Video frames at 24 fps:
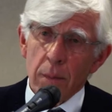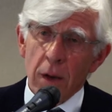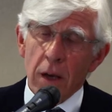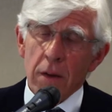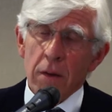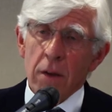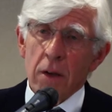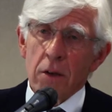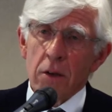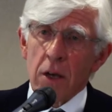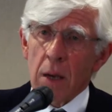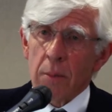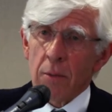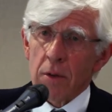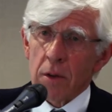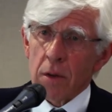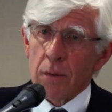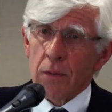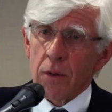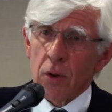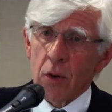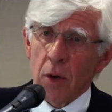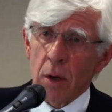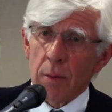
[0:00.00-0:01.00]
and the Chambers
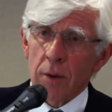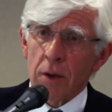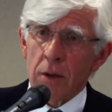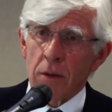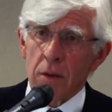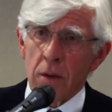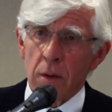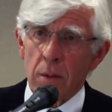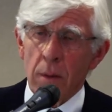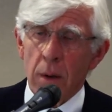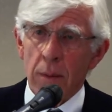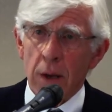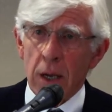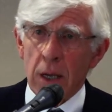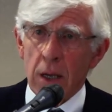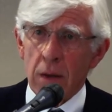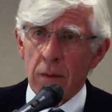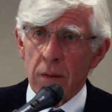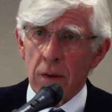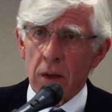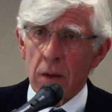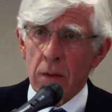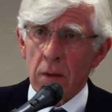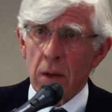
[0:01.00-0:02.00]
of Commerce that are making
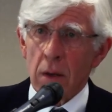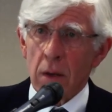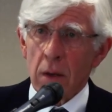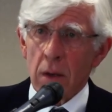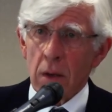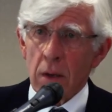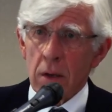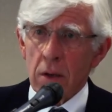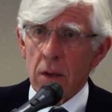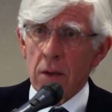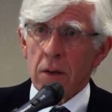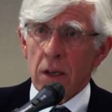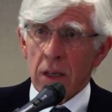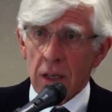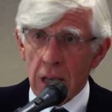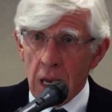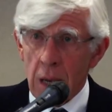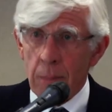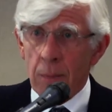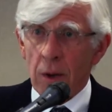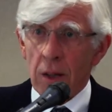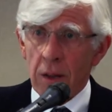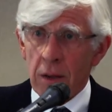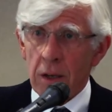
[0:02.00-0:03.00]
this, just to
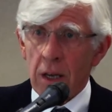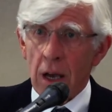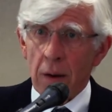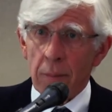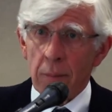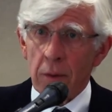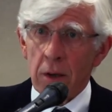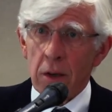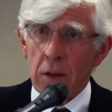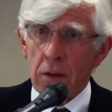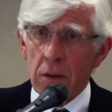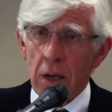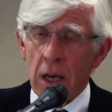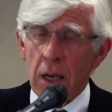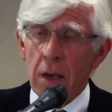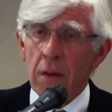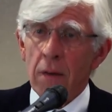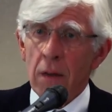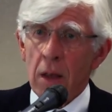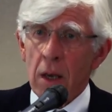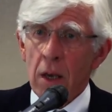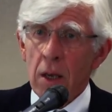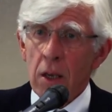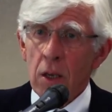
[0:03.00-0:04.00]
keep up the government to say,
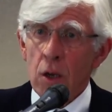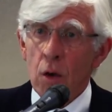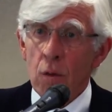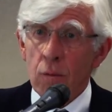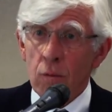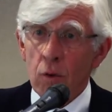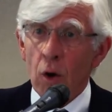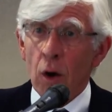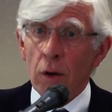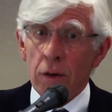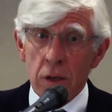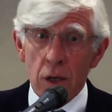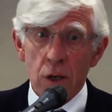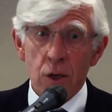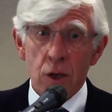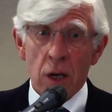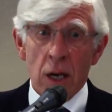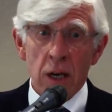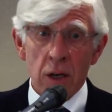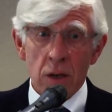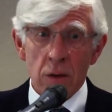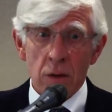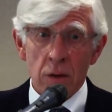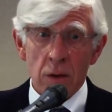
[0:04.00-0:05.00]
you've got to
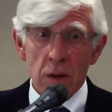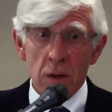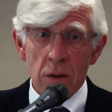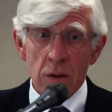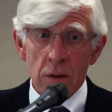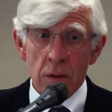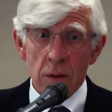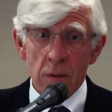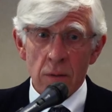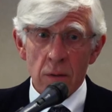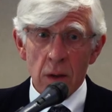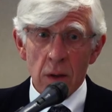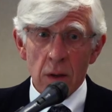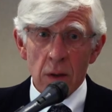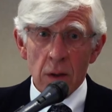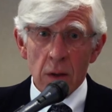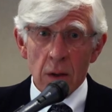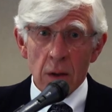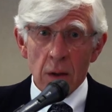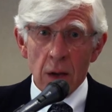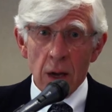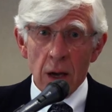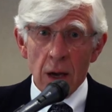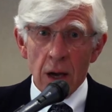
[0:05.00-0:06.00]
change this.
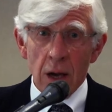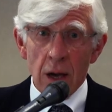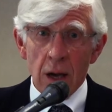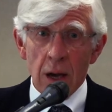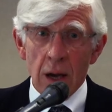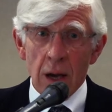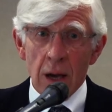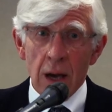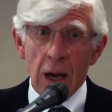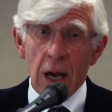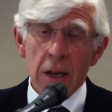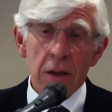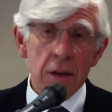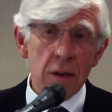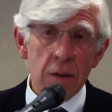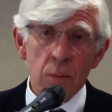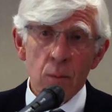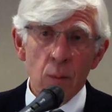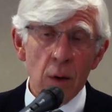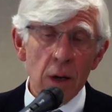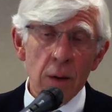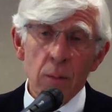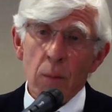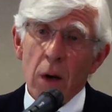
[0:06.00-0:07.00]
And
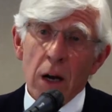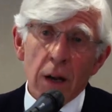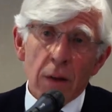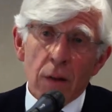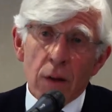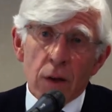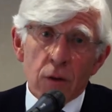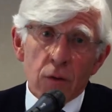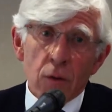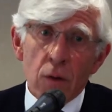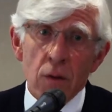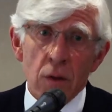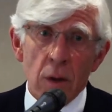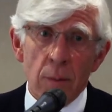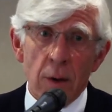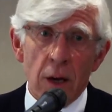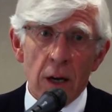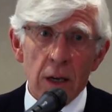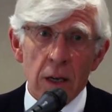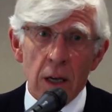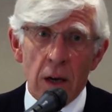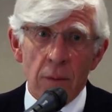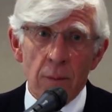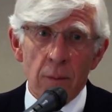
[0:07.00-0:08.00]
one of the truths
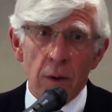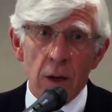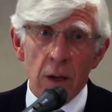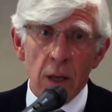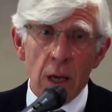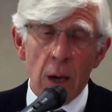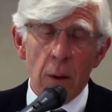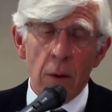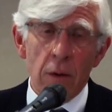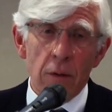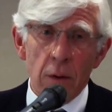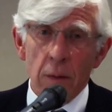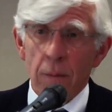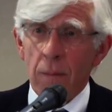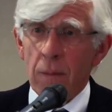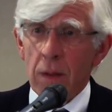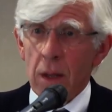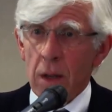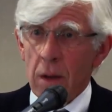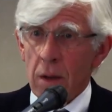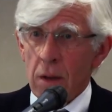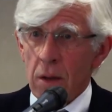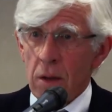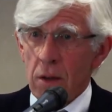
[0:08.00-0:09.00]
about government, however
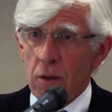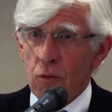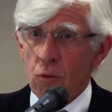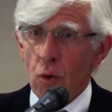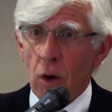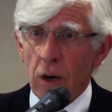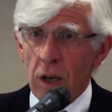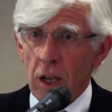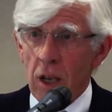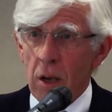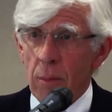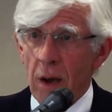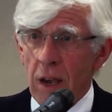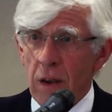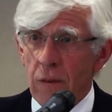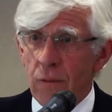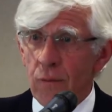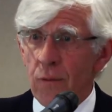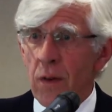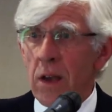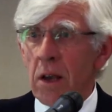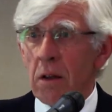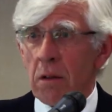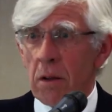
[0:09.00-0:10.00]
strongly you may
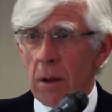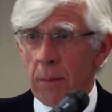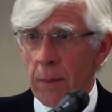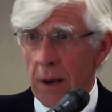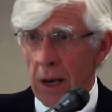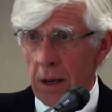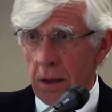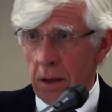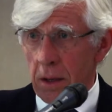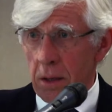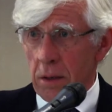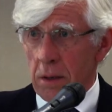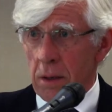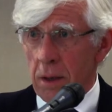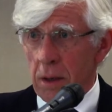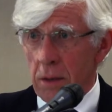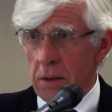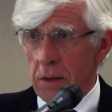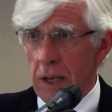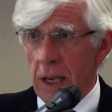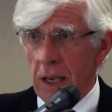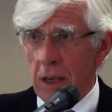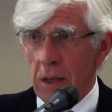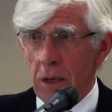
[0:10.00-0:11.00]
feel about
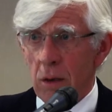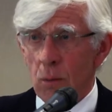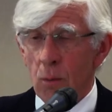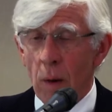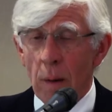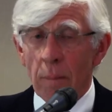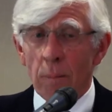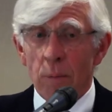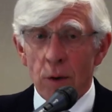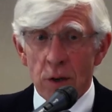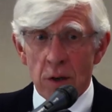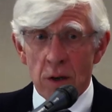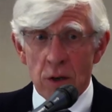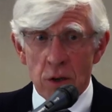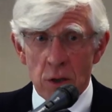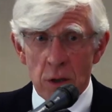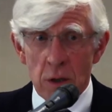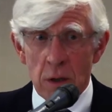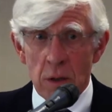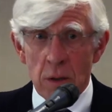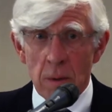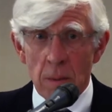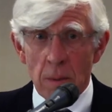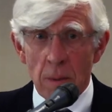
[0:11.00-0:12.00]
sticking to one
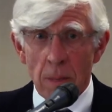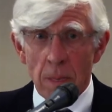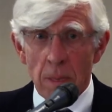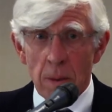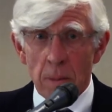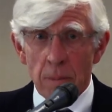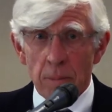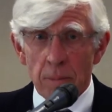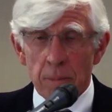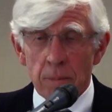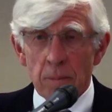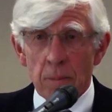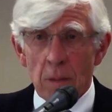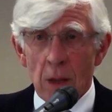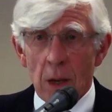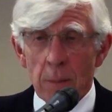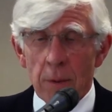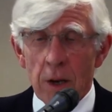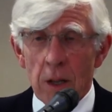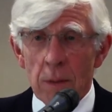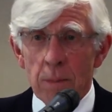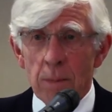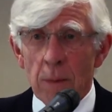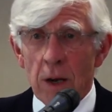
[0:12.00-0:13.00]
position, I
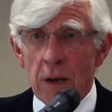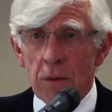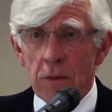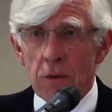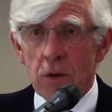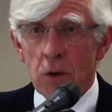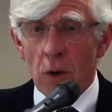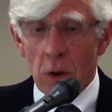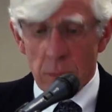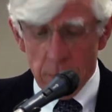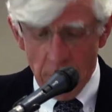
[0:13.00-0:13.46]
mean, as John